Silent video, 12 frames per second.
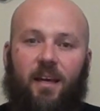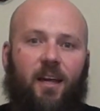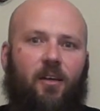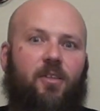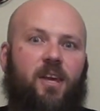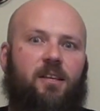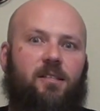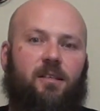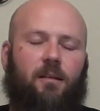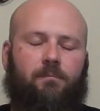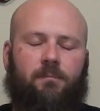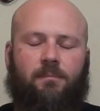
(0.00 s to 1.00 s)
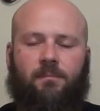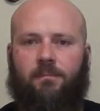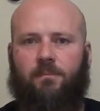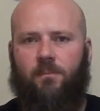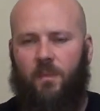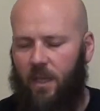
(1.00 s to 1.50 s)
Now these,
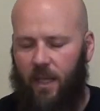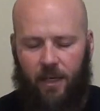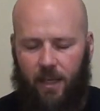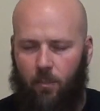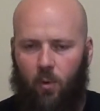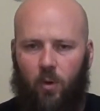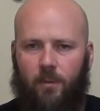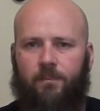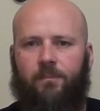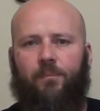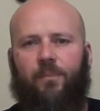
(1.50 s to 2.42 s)
gotta keep rolling.